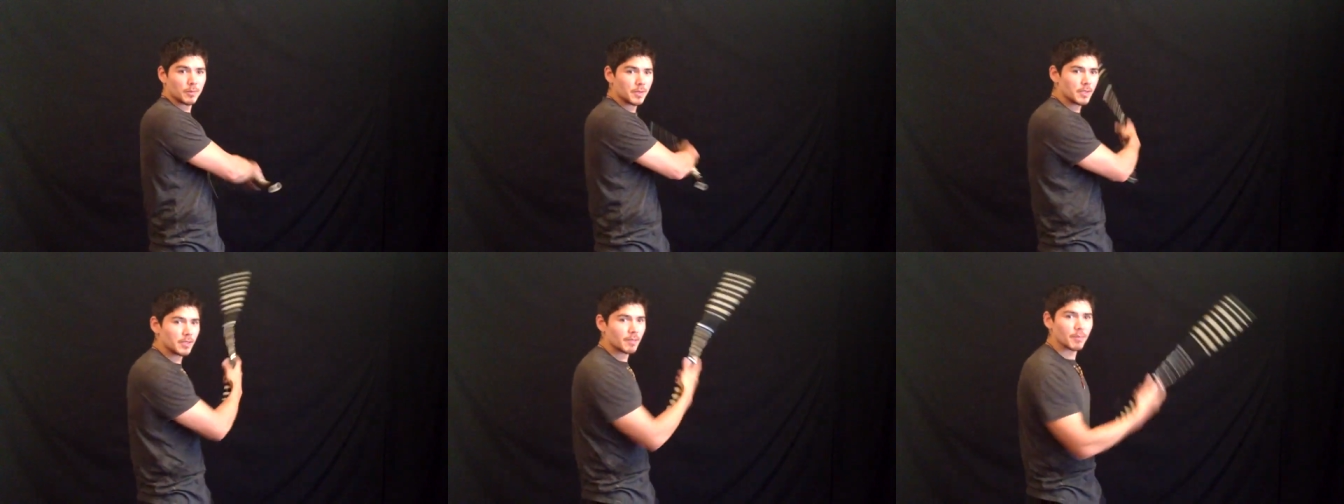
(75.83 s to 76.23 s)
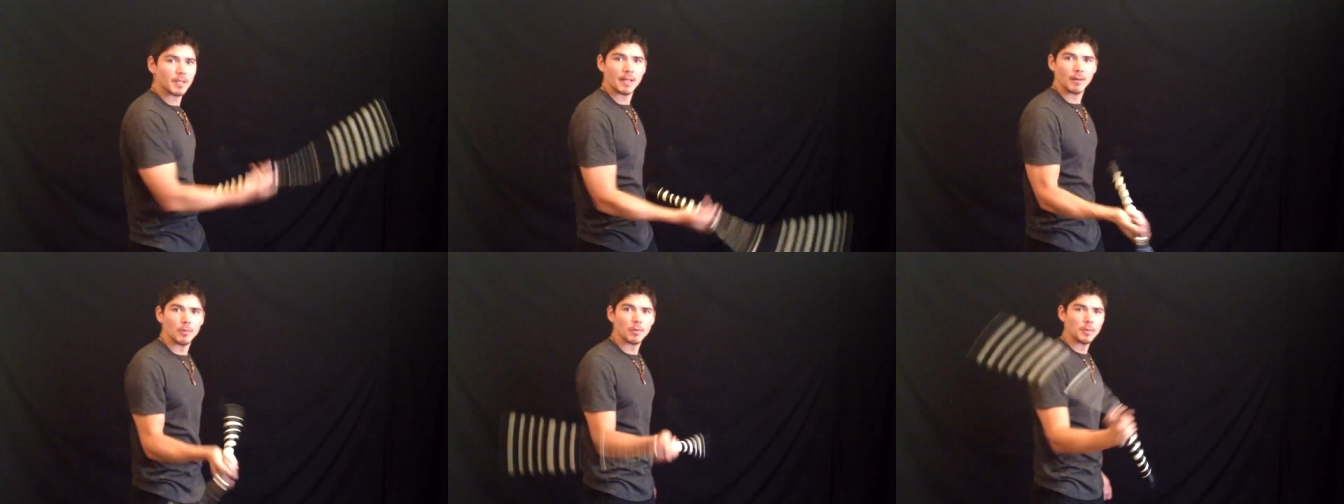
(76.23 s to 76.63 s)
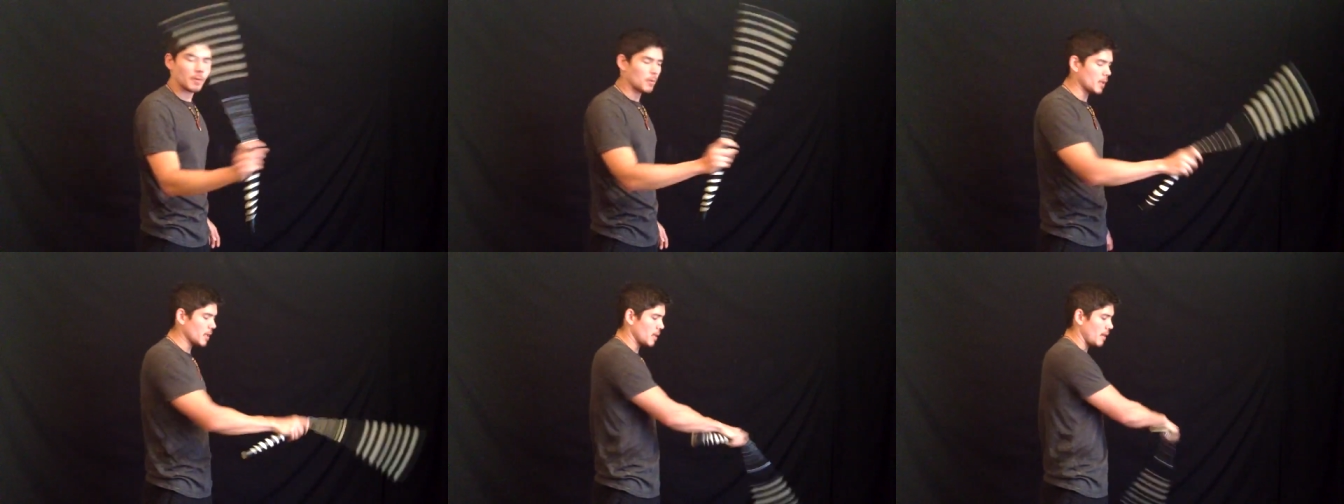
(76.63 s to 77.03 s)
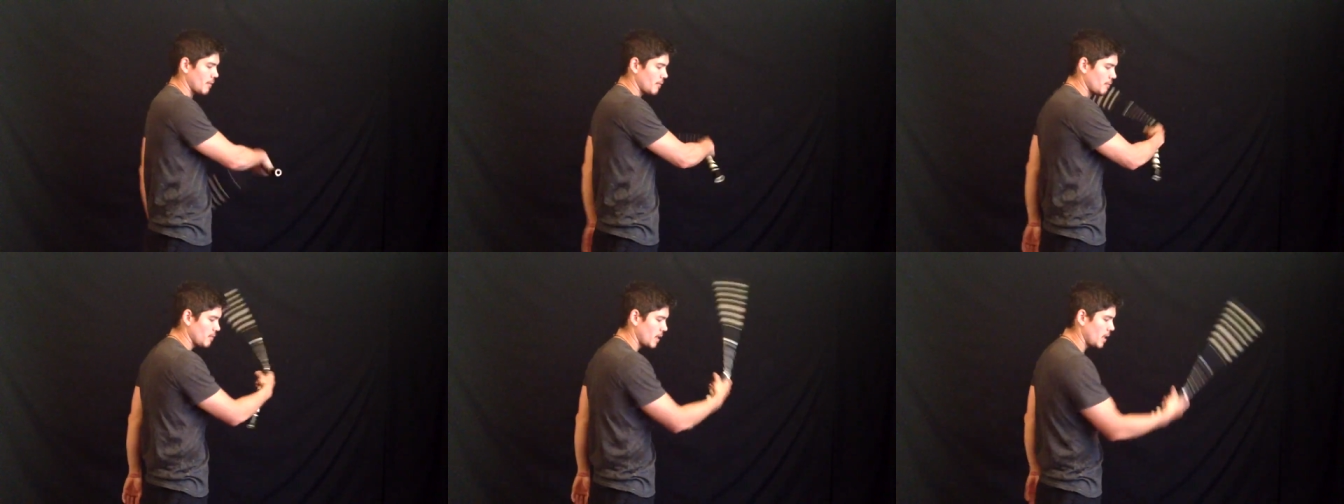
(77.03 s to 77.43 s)
which is something that we'll be working
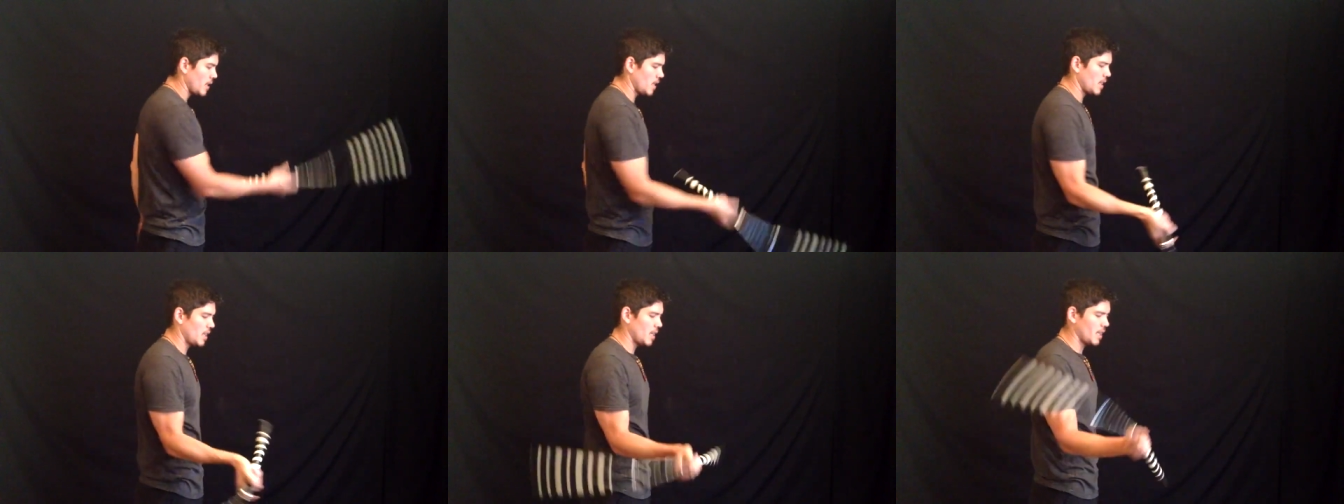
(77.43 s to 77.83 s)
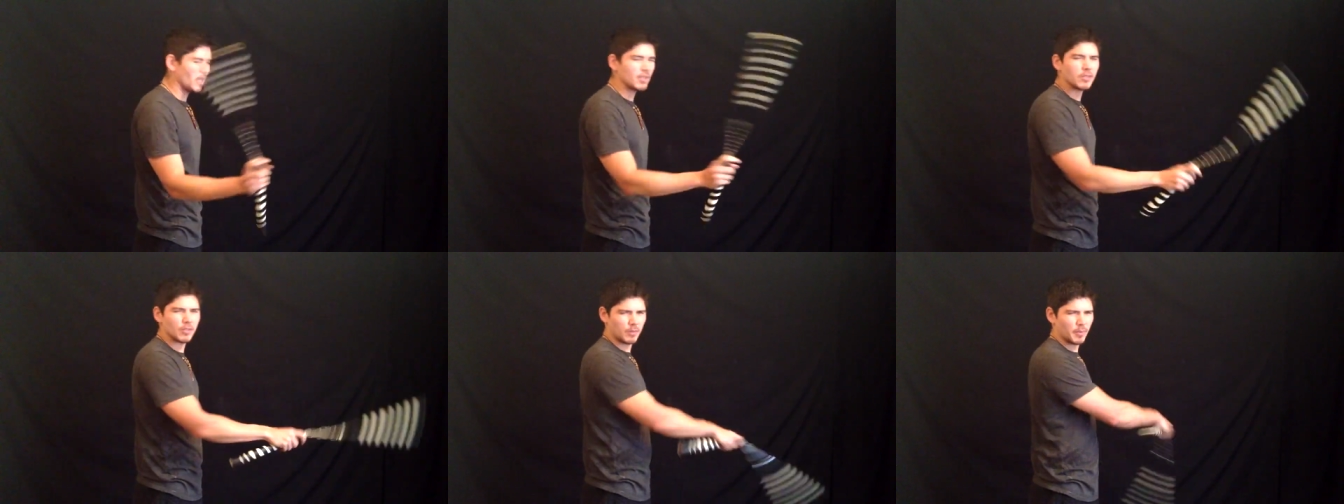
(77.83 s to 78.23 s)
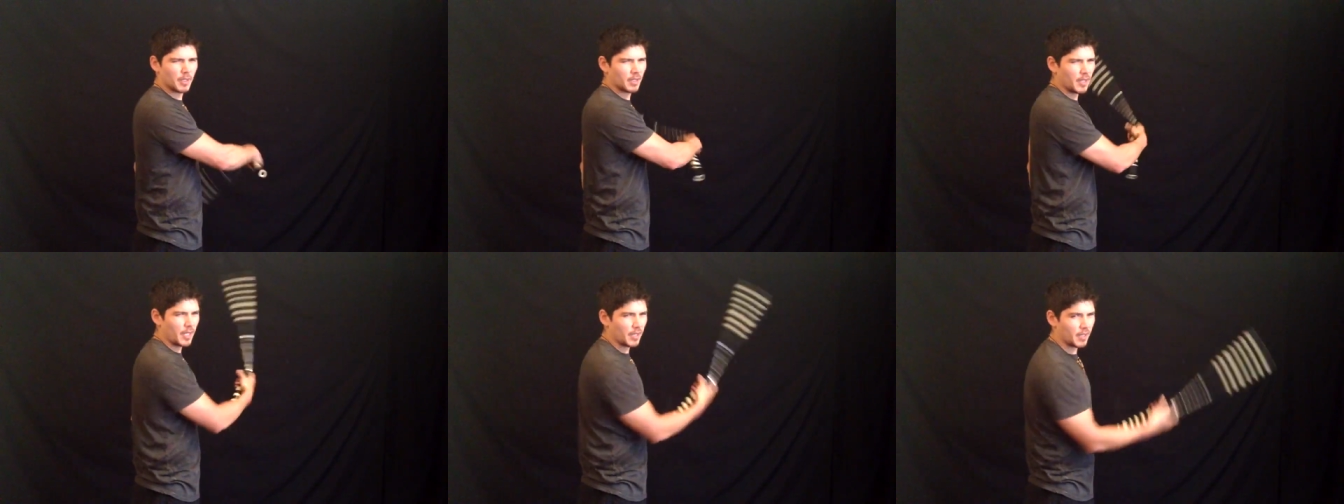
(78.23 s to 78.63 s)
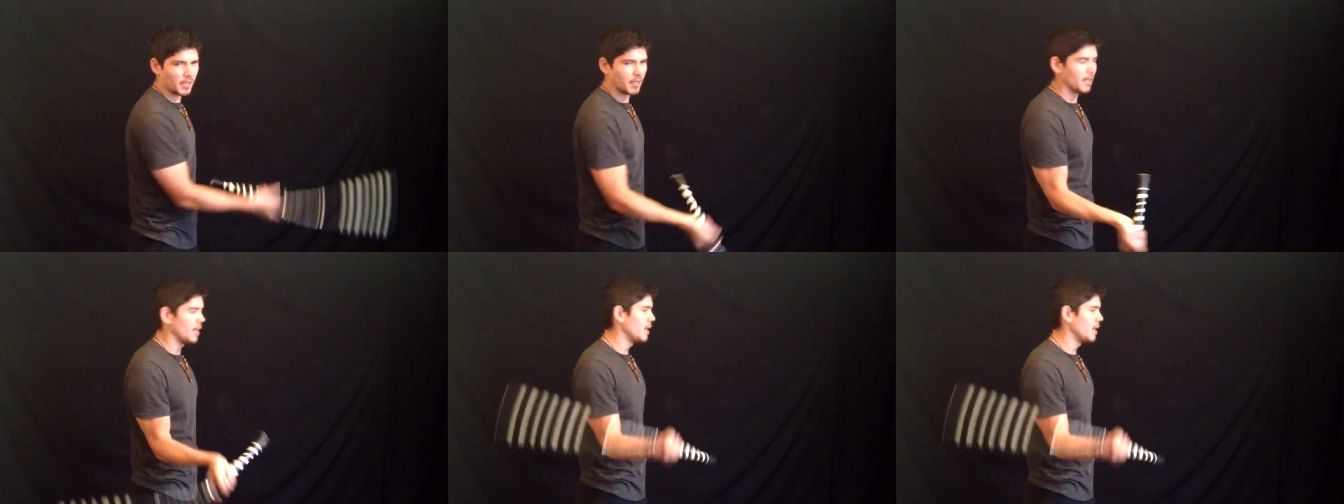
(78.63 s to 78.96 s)
on uh, a little bit later.